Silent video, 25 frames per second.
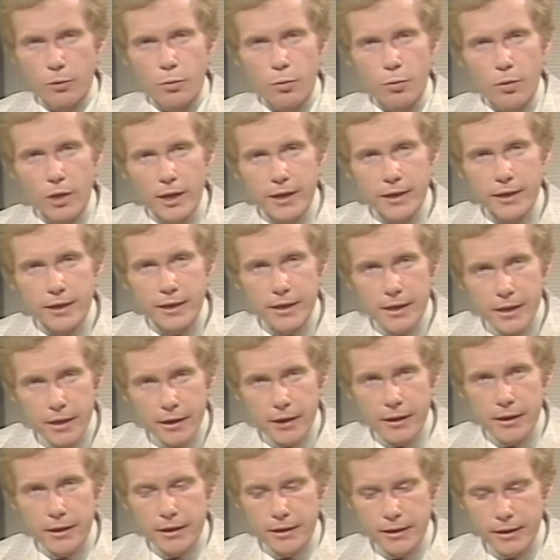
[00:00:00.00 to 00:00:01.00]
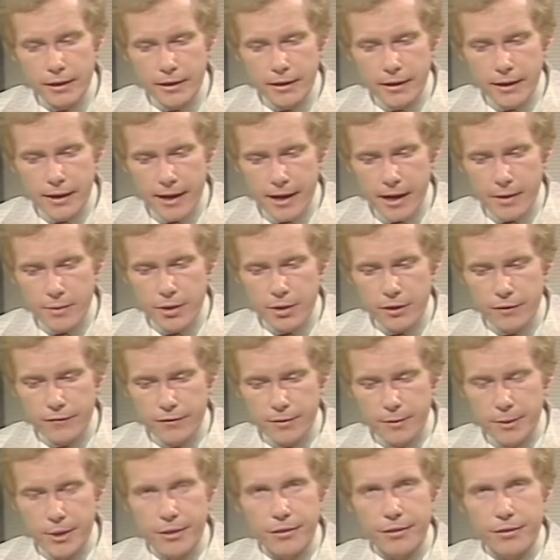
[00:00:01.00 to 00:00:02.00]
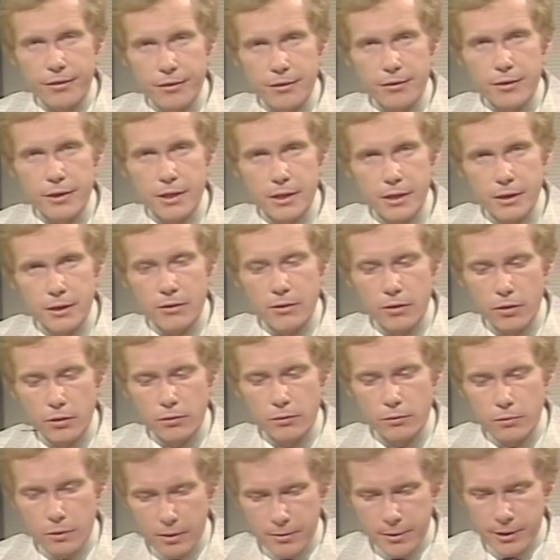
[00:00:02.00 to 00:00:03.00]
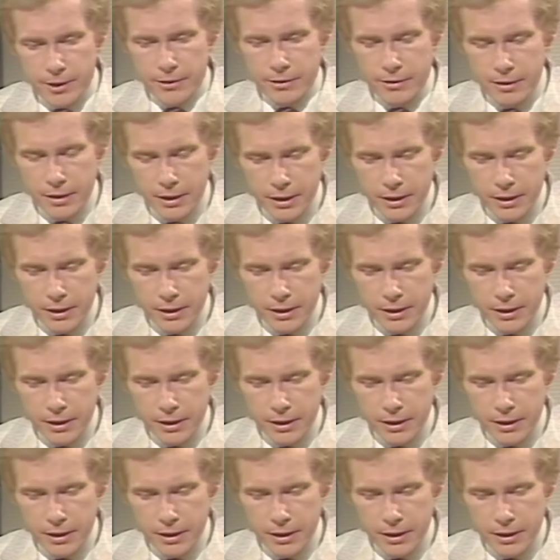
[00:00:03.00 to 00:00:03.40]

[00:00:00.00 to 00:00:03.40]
one yard in diameter, from a 30-year-old woman.